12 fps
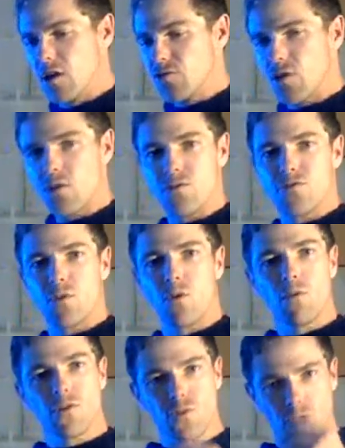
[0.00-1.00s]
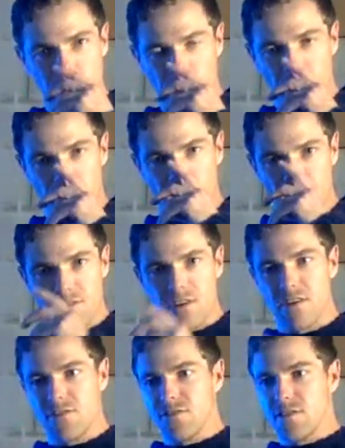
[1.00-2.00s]
So what we're talking about, guys,
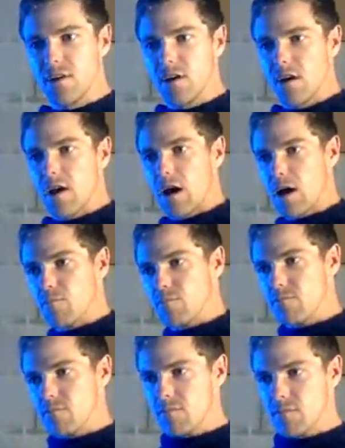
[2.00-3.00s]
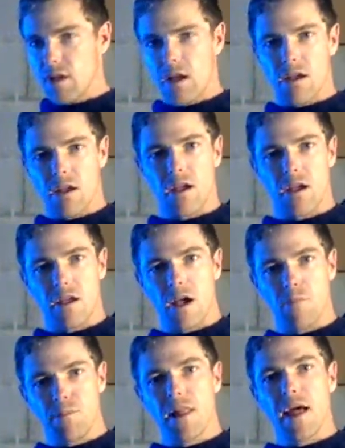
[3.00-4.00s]
is a
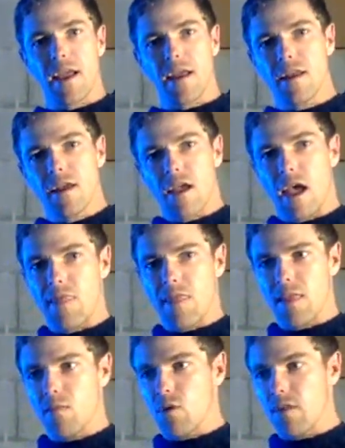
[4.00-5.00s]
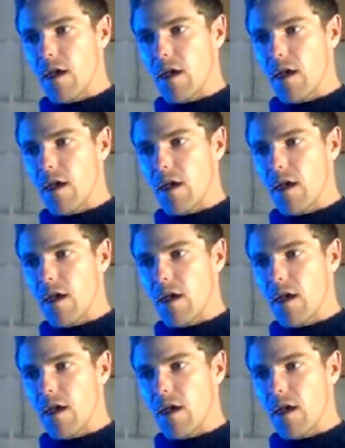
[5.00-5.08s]
plane, and then what they